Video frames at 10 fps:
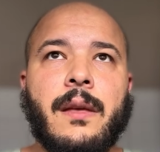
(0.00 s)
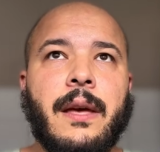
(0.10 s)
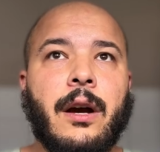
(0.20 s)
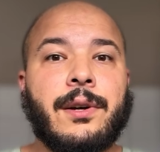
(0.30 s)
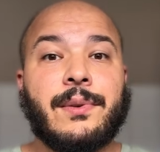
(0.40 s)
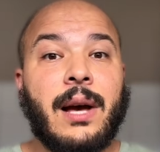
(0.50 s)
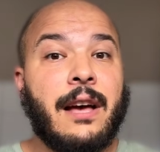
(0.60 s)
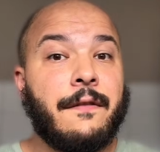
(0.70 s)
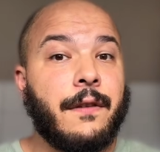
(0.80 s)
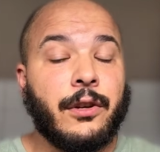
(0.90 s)
They also
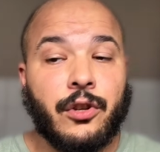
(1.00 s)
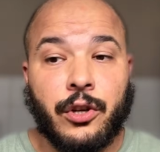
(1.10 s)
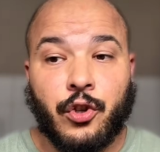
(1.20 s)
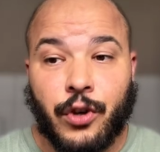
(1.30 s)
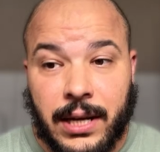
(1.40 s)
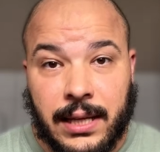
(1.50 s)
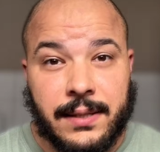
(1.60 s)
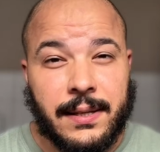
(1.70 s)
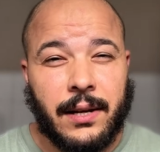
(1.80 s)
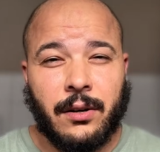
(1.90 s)
have a training
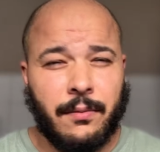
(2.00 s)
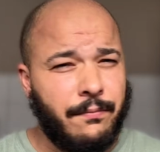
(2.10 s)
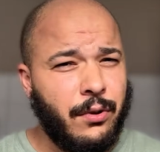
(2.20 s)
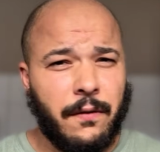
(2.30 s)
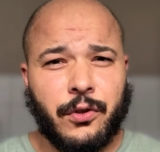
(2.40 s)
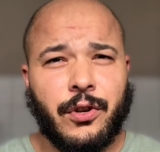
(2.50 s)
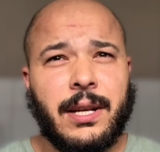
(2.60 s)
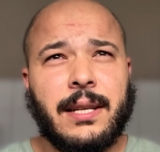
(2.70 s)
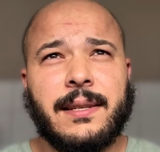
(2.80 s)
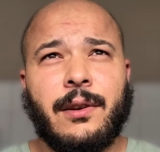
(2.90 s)
center, a beautiful
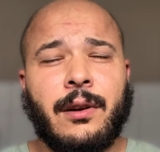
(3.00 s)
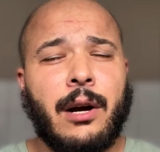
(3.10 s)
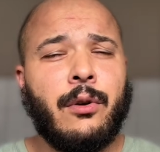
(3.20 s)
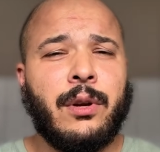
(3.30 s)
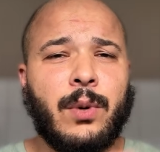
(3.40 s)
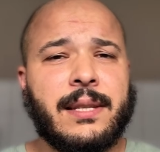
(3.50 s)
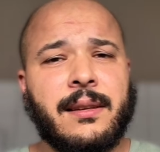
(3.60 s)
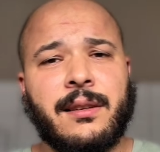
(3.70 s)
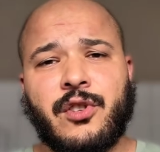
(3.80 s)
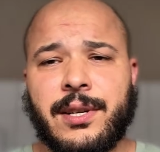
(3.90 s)
training center out in
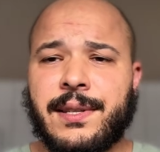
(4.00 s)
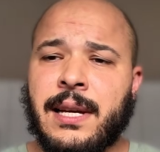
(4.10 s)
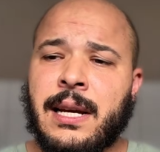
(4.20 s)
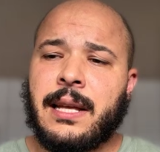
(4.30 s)
West Algiers.